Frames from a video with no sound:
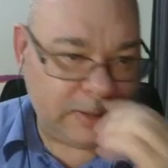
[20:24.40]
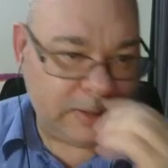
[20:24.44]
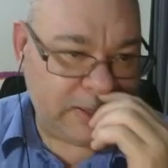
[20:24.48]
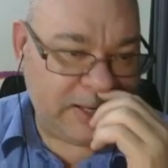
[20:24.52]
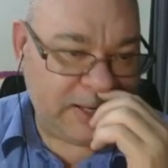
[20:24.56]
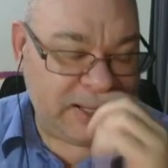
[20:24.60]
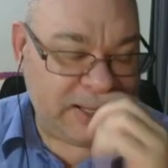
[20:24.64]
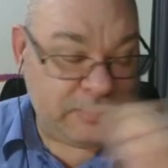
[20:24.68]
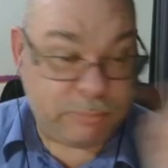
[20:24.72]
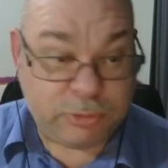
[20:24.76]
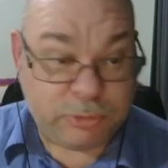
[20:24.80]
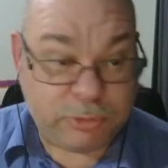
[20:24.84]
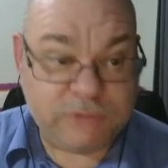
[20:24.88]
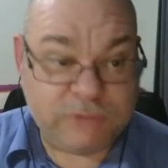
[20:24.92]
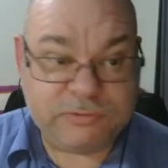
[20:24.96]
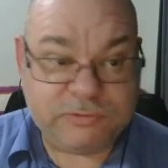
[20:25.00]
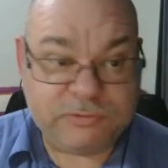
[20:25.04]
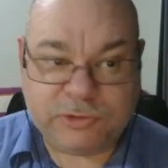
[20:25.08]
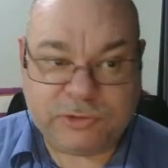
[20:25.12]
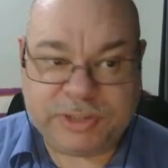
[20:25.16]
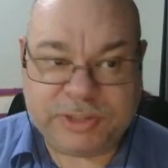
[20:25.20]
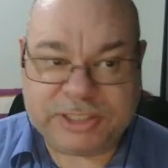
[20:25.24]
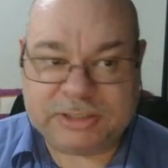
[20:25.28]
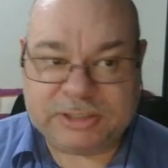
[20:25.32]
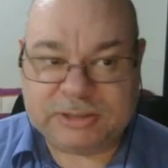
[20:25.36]
Improved
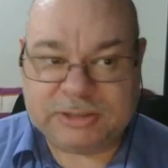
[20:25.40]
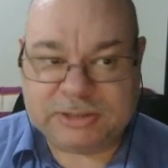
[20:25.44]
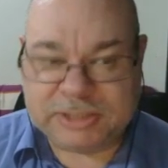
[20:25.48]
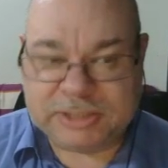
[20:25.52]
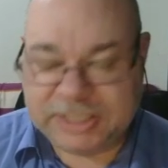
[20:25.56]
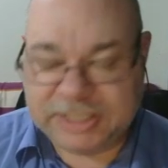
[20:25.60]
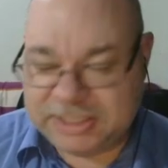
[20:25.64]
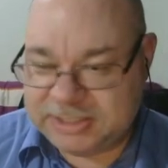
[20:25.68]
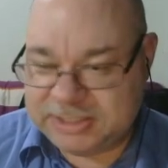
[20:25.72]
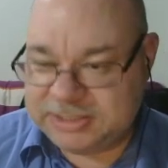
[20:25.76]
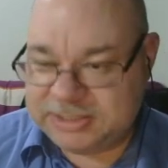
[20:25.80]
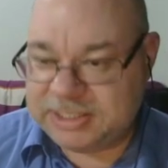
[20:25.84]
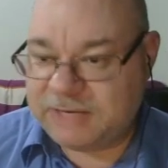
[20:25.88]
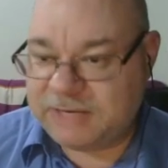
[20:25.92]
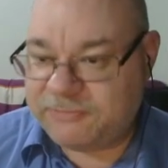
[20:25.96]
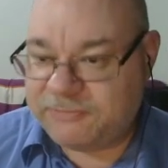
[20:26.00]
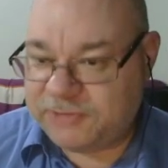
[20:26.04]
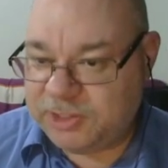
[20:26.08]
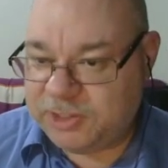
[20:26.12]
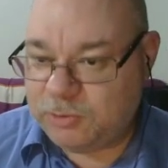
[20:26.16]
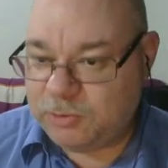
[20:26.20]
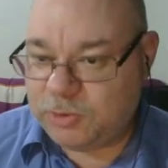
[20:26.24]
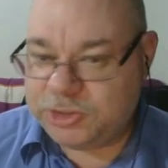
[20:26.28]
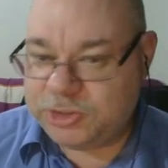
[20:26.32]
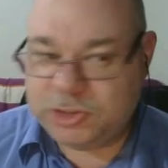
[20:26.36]
Critical is
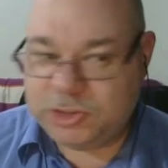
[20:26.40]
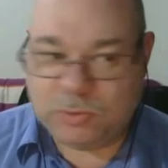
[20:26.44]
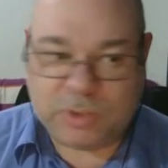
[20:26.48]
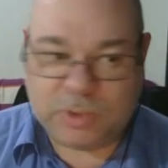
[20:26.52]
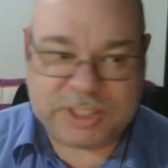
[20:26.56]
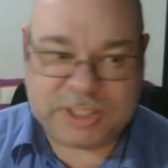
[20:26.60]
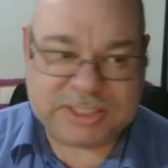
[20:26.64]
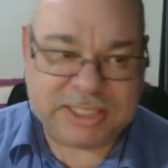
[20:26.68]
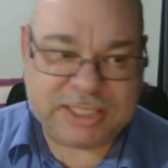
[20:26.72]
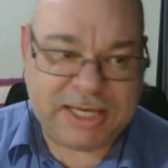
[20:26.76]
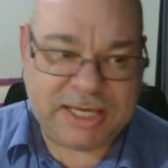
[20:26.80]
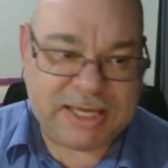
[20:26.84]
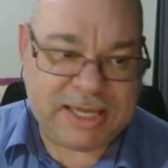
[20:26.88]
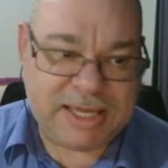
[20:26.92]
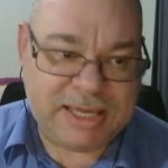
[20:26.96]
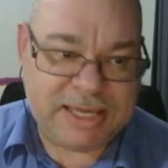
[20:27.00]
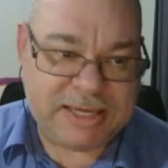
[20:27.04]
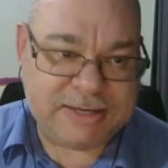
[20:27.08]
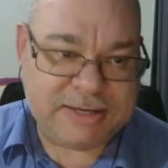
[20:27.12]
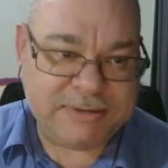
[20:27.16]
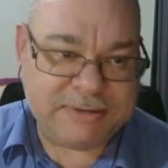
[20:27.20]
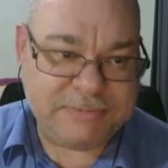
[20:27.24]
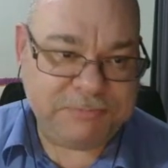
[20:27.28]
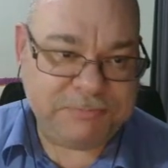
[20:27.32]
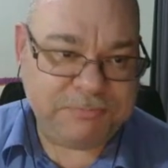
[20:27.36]
definitely what you want to take
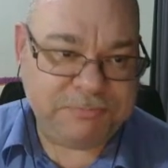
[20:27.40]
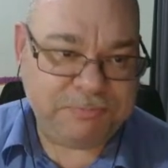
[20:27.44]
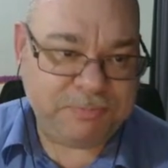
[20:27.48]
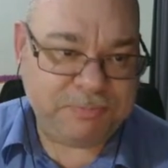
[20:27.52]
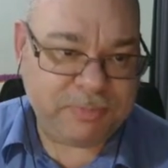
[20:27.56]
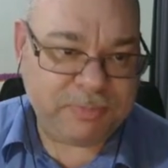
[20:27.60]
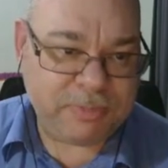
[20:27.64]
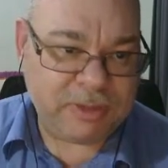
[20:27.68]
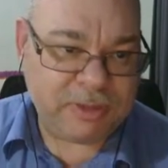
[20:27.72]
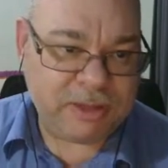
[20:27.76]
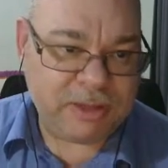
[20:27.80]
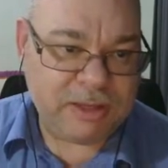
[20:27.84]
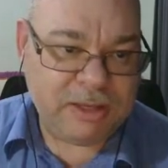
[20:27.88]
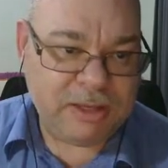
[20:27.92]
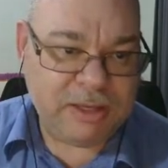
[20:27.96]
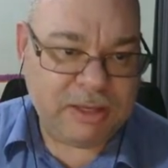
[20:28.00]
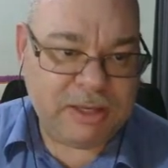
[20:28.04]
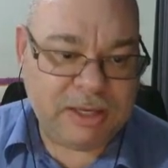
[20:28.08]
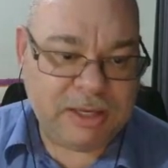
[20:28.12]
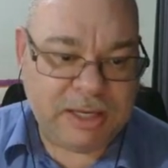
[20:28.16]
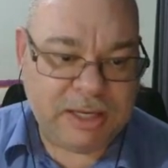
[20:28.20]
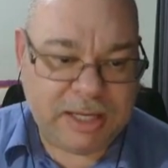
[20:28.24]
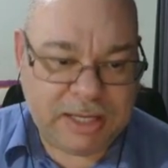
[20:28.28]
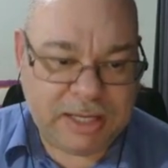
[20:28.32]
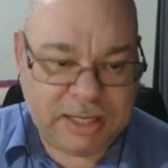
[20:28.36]
here.
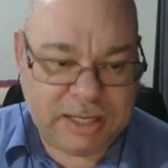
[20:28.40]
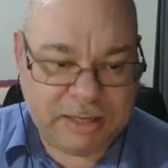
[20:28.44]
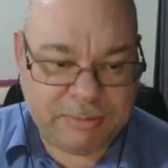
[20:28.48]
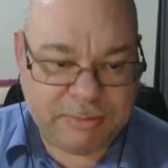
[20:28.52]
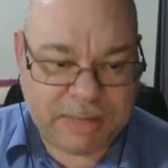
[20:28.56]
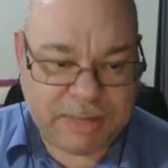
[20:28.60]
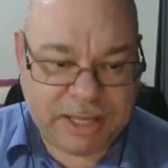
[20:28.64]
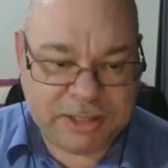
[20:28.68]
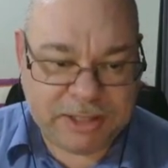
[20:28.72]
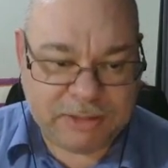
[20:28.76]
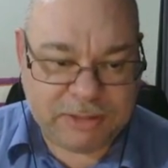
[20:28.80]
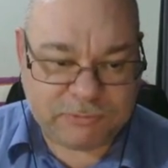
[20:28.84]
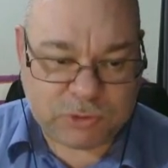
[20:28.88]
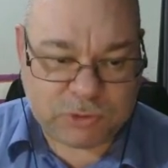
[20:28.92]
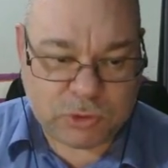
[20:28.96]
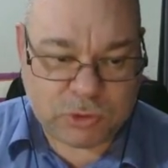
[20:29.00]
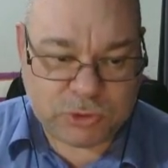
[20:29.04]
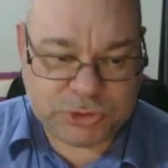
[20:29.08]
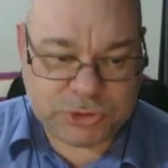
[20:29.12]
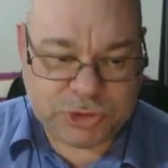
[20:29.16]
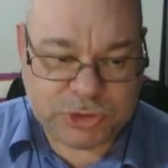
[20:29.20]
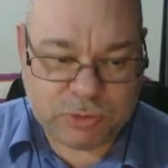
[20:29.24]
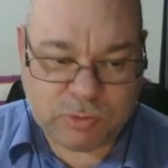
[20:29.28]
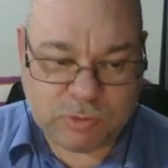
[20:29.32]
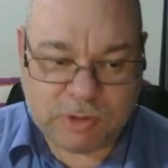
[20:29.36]
And of
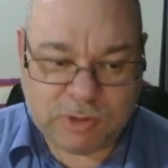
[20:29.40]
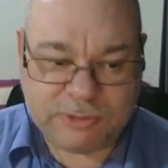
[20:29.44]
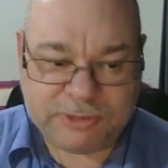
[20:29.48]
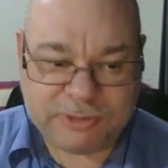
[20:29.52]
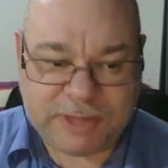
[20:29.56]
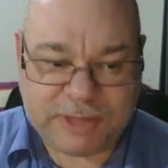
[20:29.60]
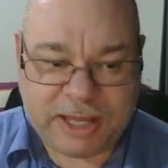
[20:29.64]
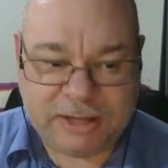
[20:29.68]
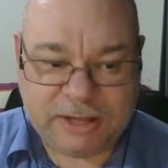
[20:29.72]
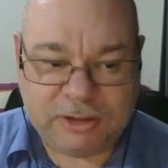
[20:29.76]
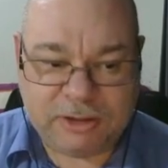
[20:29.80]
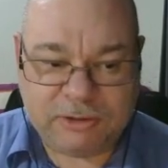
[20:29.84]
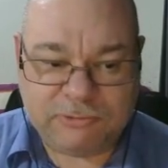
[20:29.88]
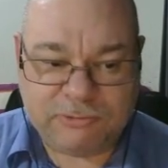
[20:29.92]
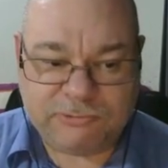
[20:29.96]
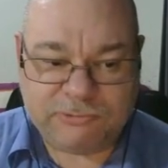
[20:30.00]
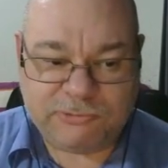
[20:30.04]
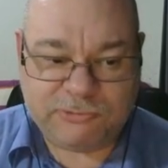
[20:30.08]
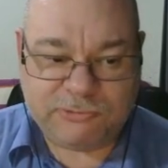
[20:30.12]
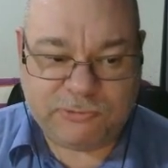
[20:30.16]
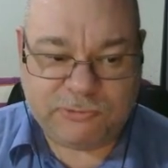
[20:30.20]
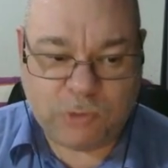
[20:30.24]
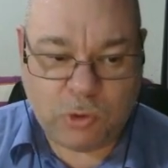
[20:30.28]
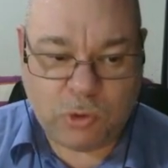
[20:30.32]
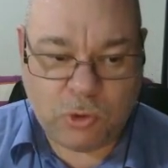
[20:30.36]
course you want that
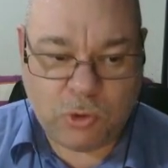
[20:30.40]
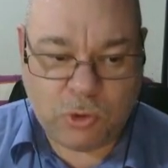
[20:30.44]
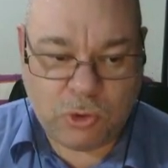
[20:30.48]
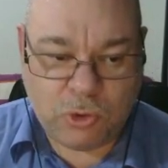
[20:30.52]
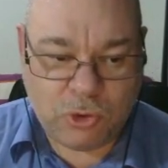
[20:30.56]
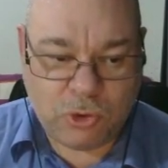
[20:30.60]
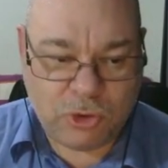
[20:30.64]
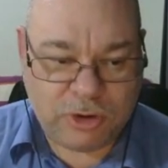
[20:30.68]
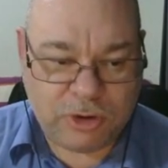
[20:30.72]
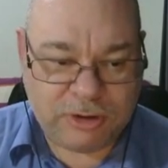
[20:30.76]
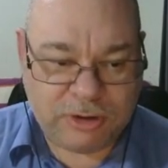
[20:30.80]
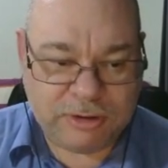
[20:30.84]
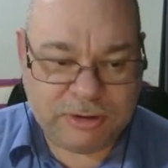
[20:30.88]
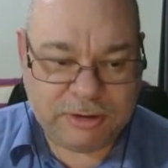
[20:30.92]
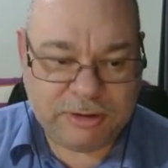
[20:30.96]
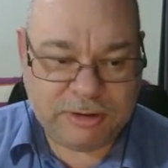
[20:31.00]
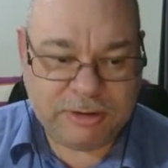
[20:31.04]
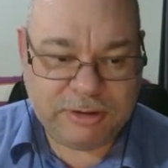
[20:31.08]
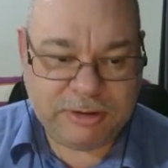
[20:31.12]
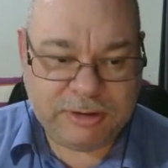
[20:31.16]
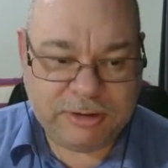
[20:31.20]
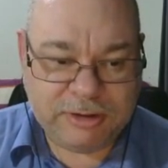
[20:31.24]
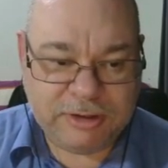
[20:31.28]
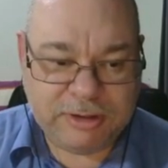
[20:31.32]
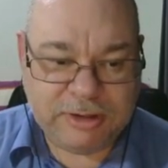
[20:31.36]
for
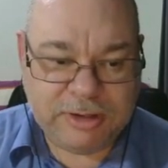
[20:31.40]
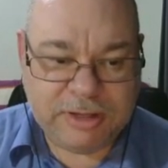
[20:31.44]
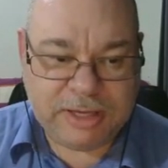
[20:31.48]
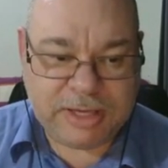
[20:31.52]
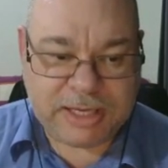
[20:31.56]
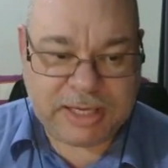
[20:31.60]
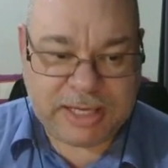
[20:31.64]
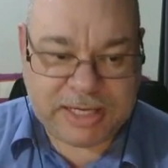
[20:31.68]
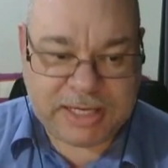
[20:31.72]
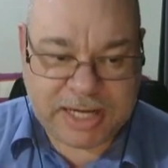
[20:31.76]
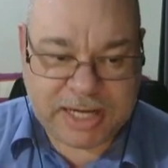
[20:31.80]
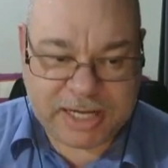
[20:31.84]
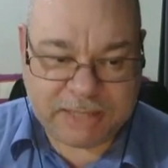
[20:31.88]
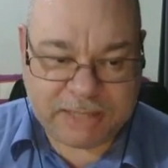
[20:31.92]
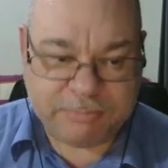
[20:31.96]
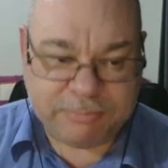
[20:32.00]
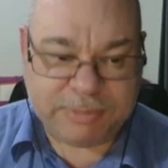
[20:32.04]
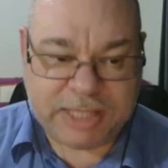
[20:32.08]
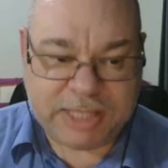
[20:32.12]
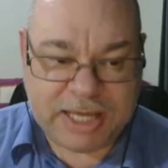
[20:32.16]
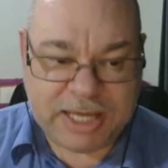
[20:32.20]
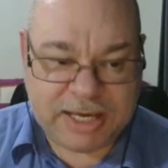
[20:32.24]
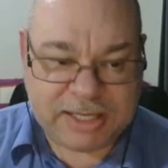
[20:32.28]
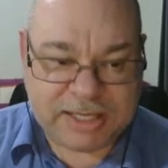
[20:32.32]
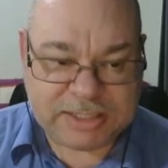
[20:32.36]
Kinetic
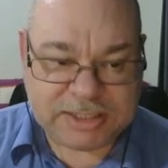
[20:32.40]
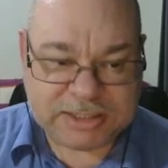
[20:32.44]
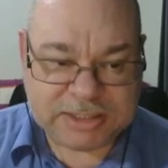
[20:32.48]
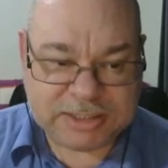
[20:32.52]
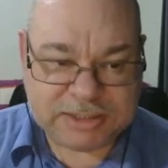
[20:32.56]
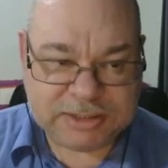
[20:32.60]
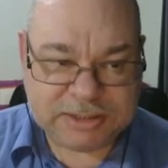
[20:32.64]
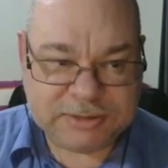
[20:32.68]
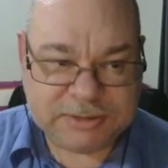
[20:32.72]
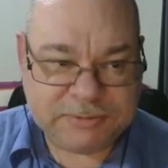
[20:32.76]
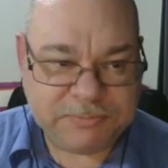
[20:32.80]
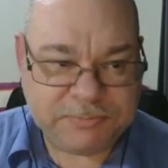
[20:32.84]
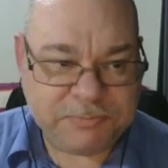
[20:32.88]
Blast.